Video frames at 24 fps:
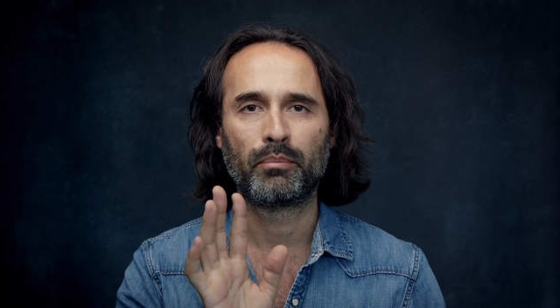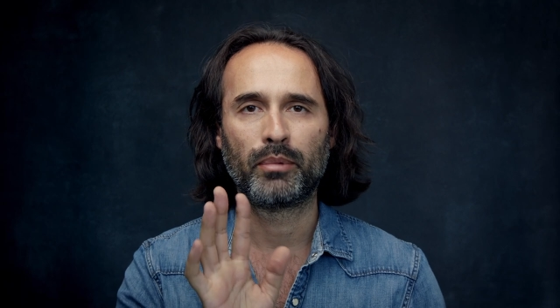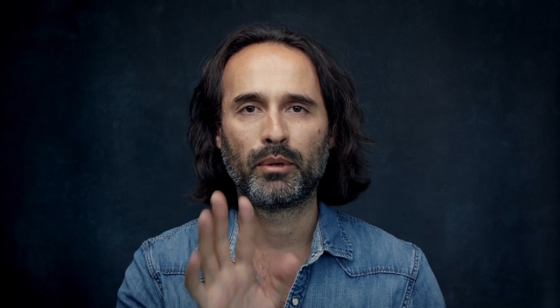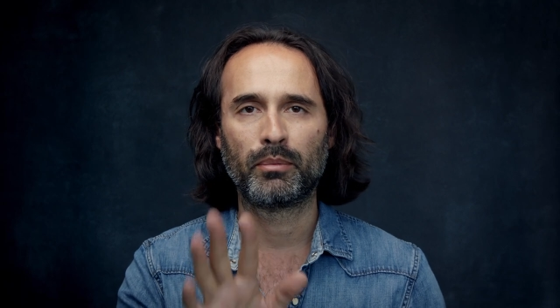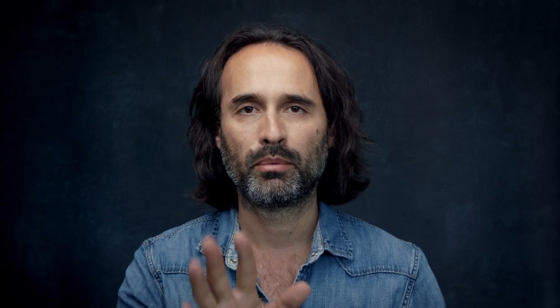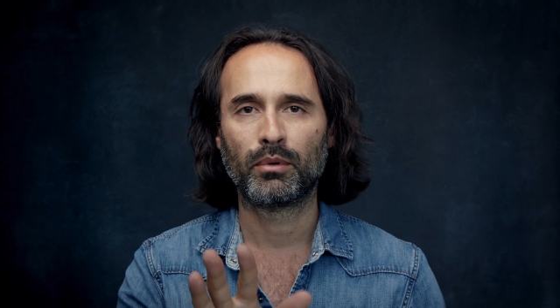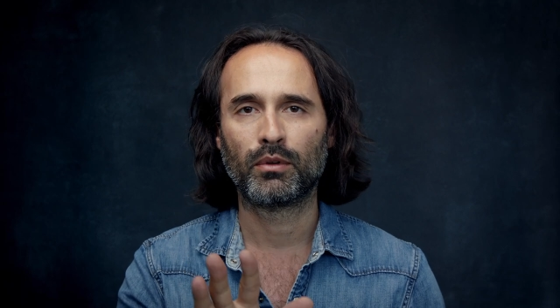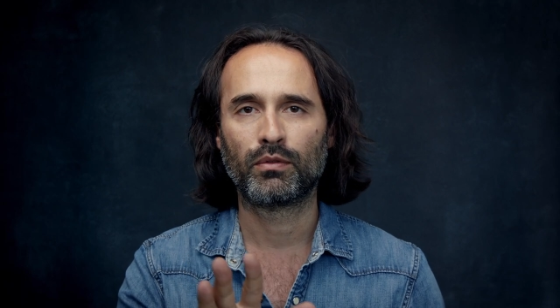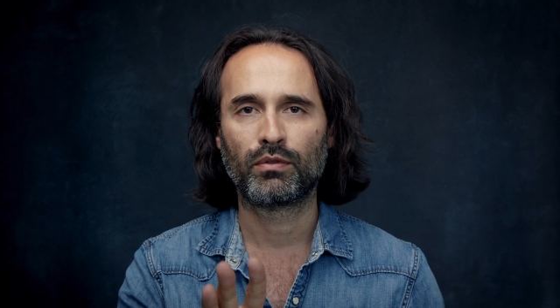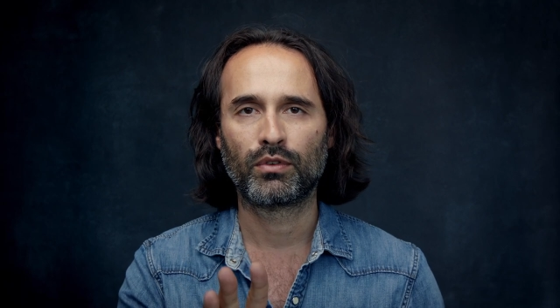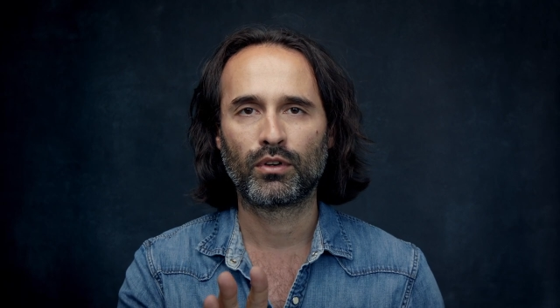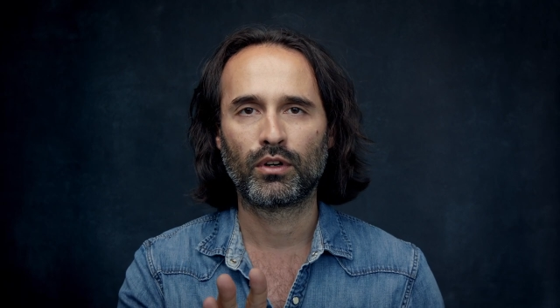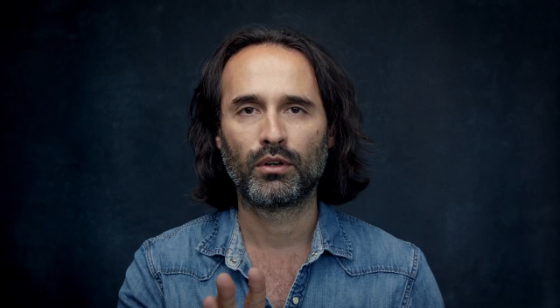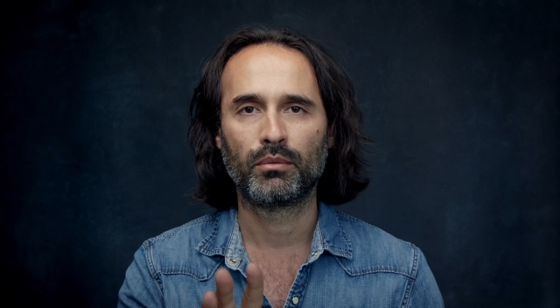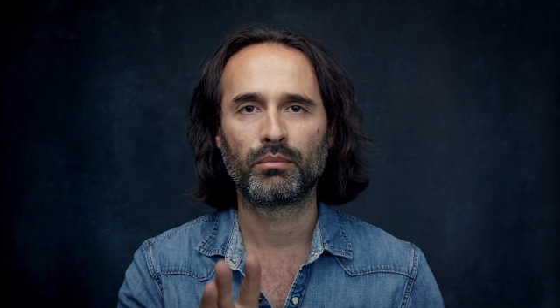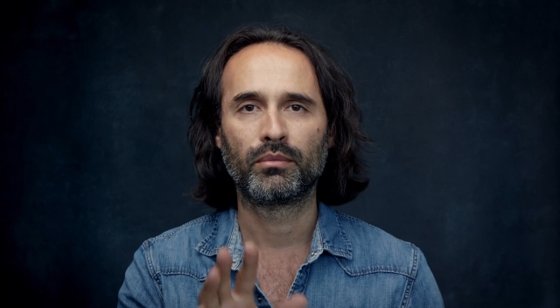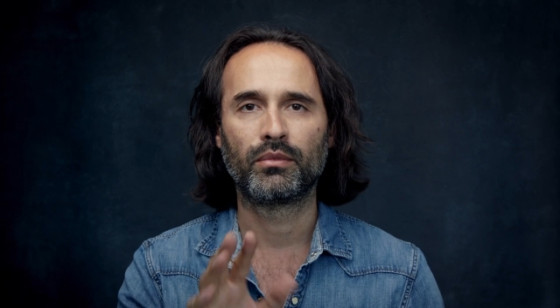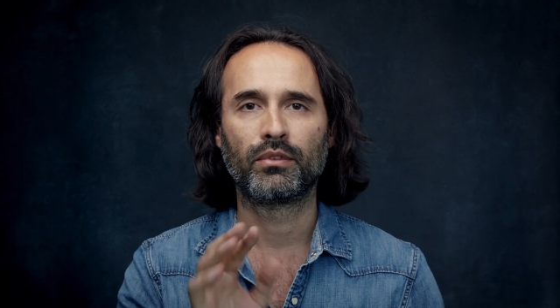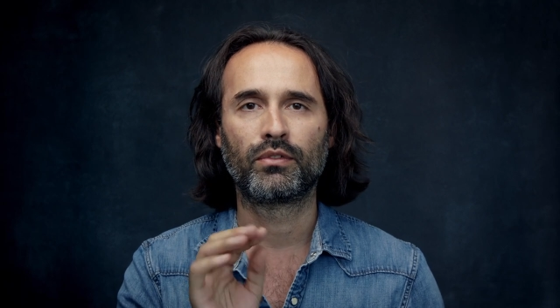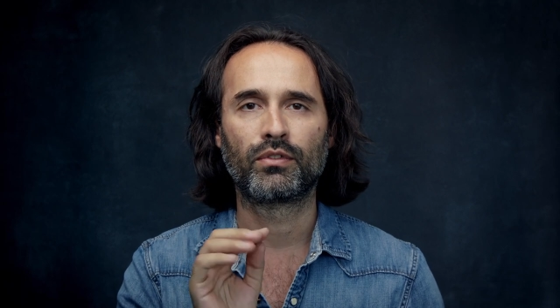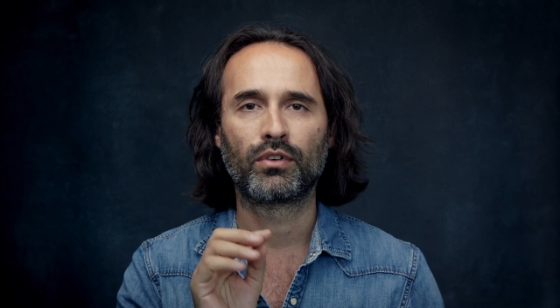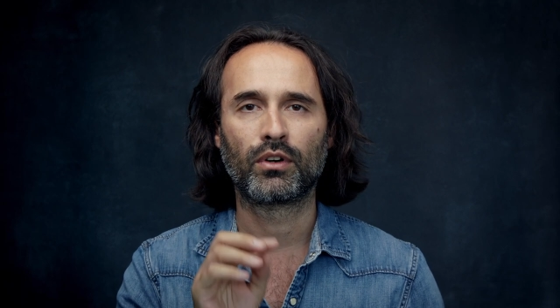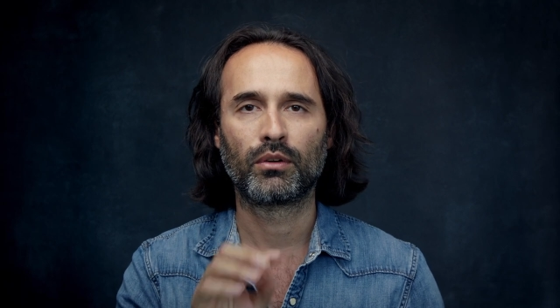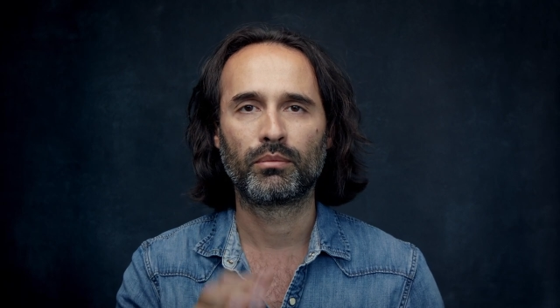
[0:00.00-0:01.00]
people
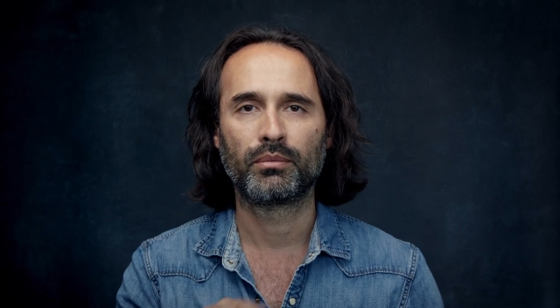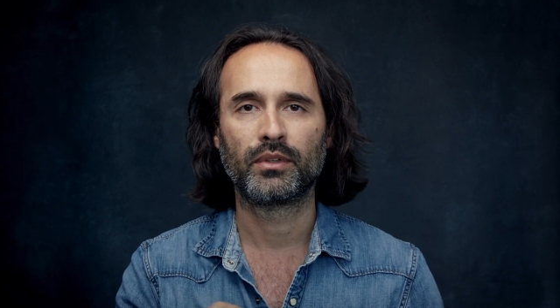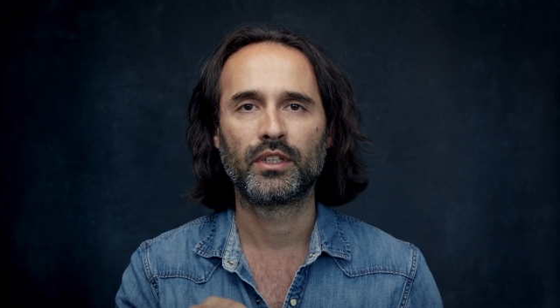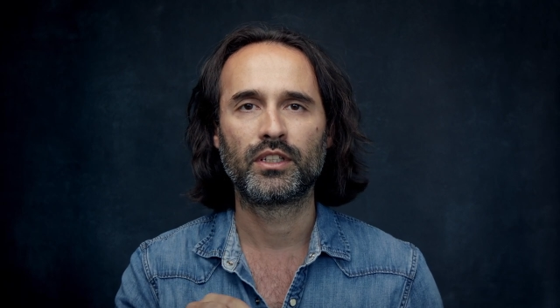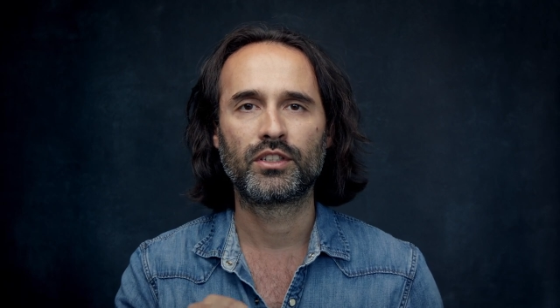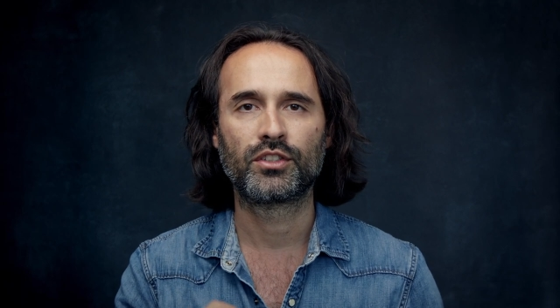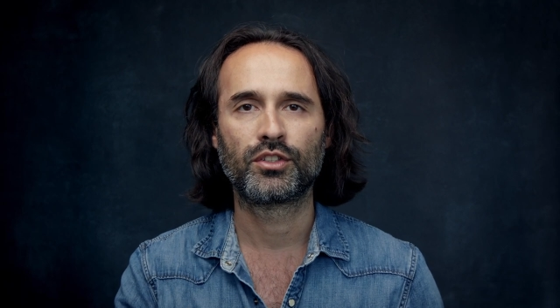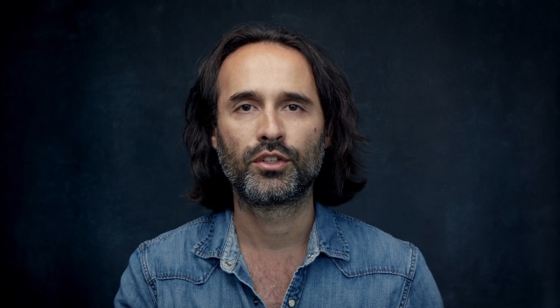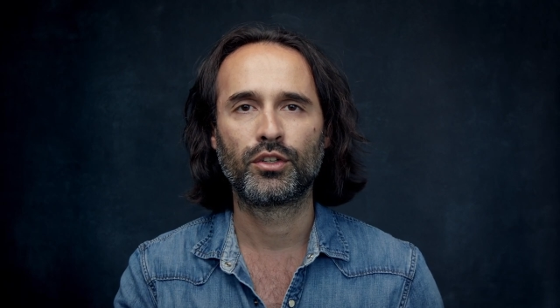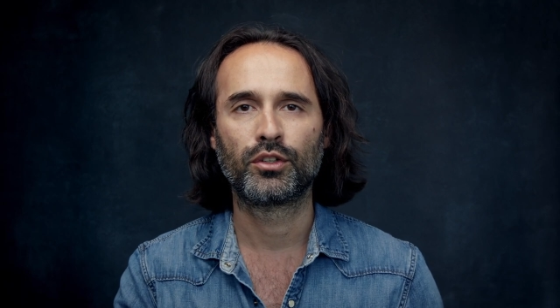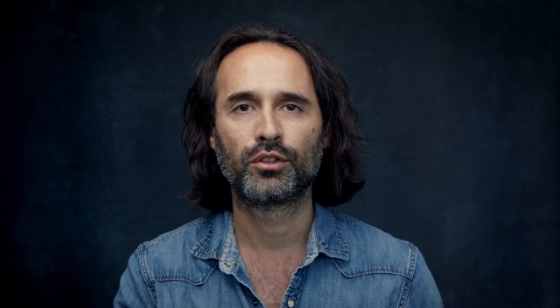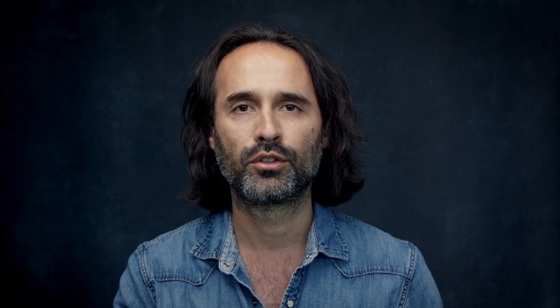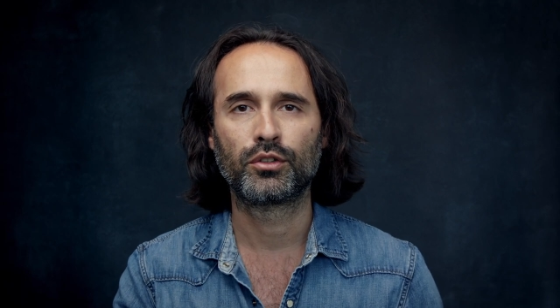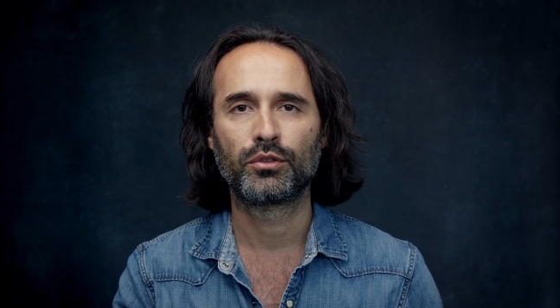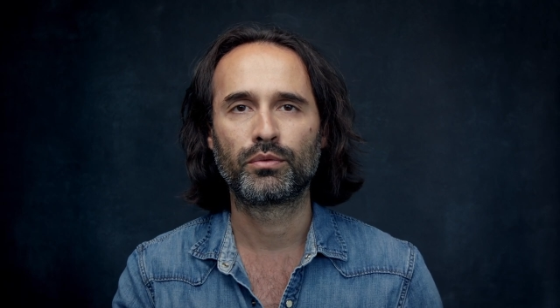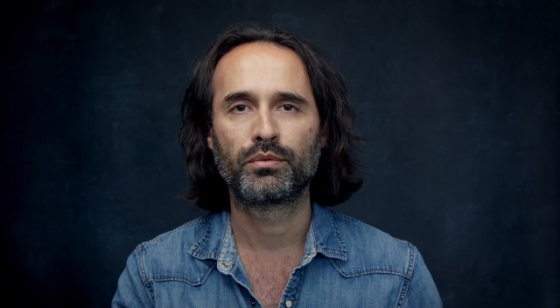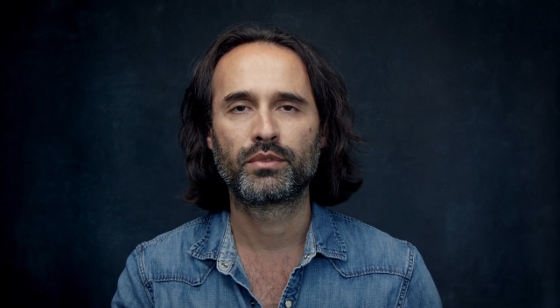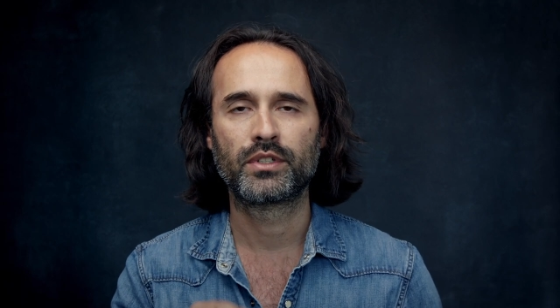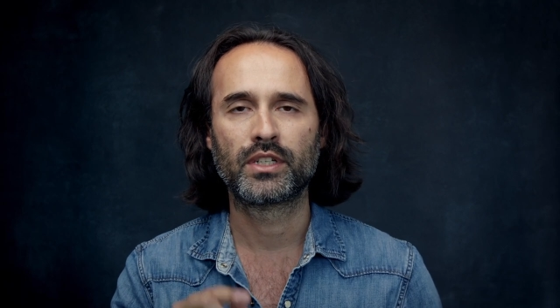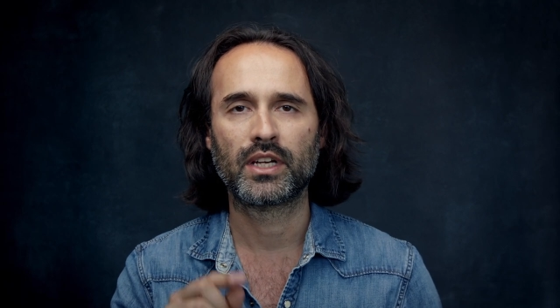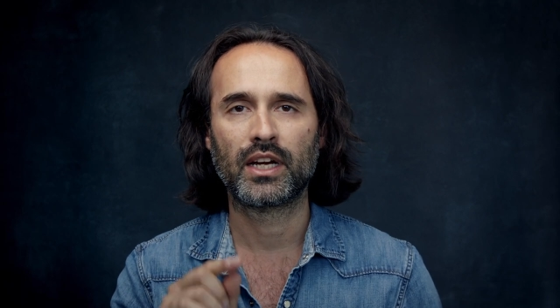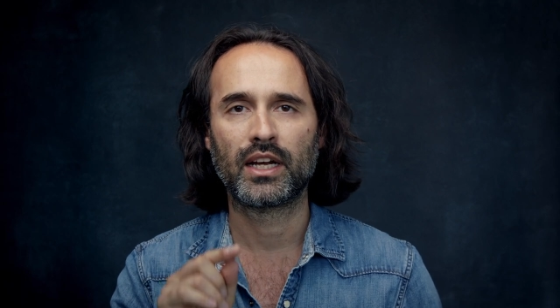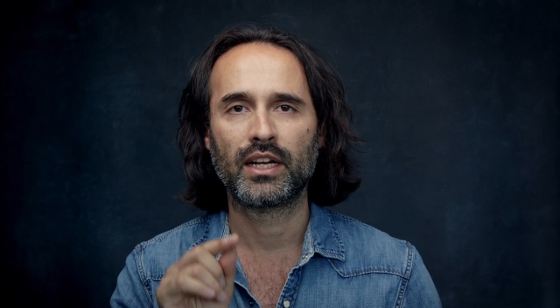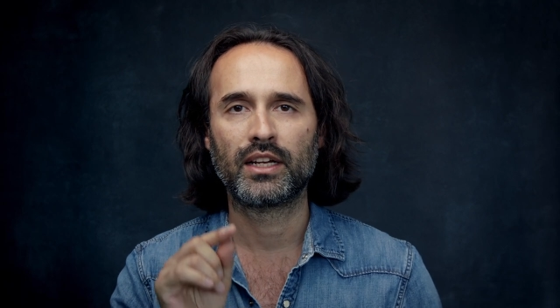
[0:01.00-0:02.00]
from from this YouTube
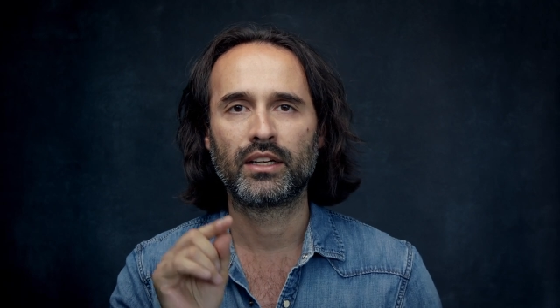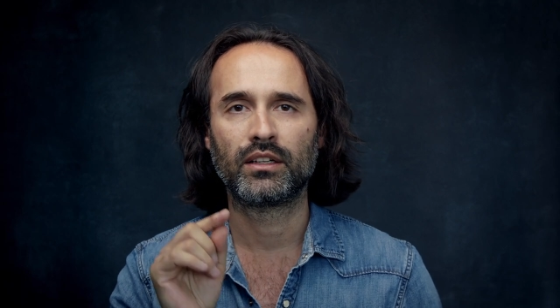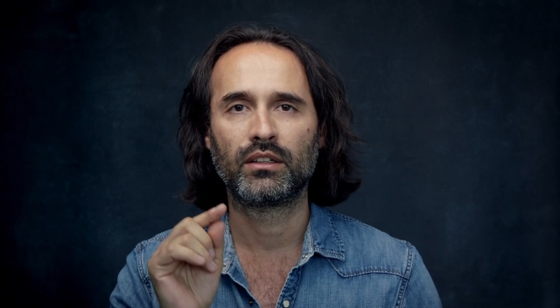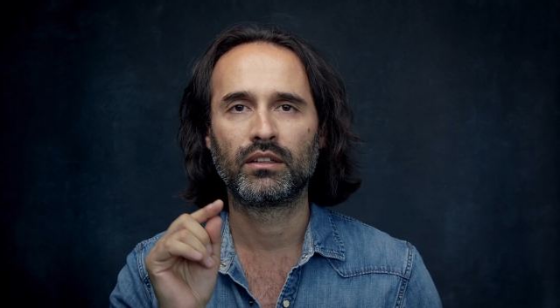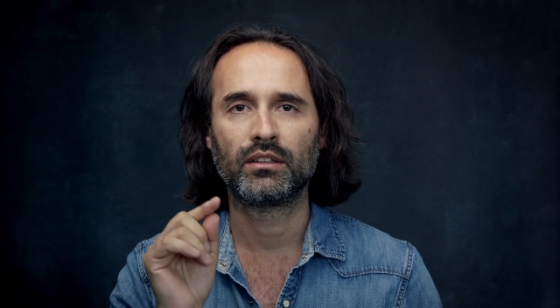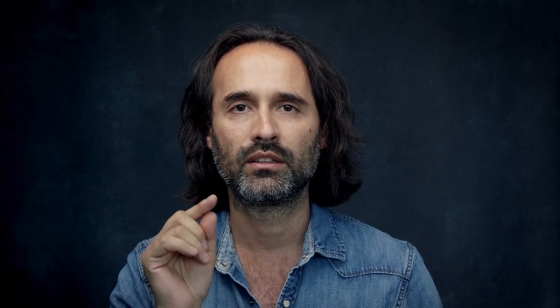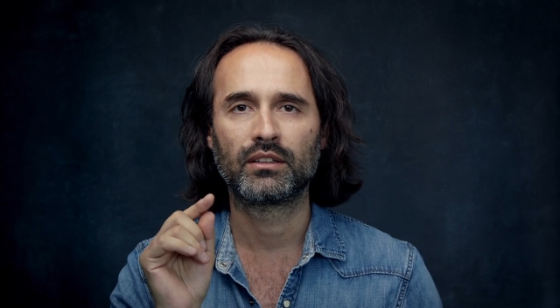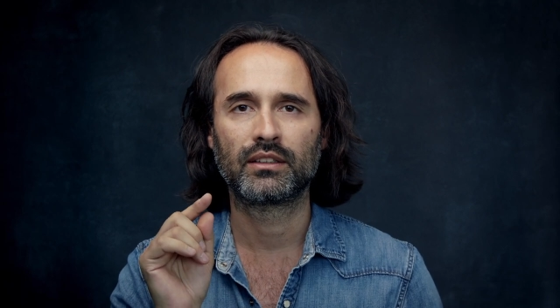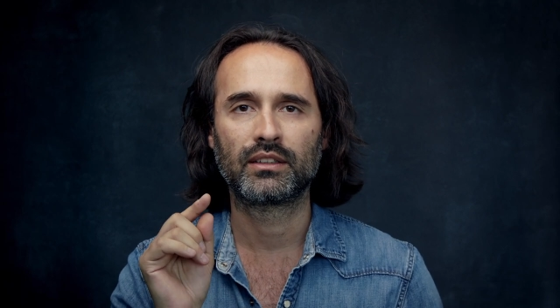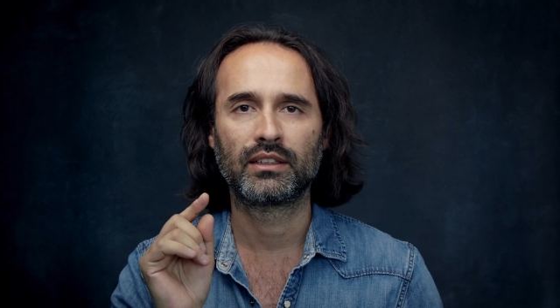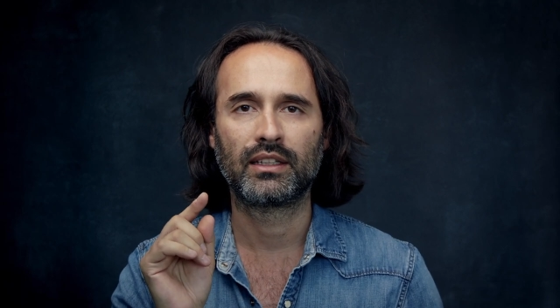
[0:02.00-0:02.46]
channel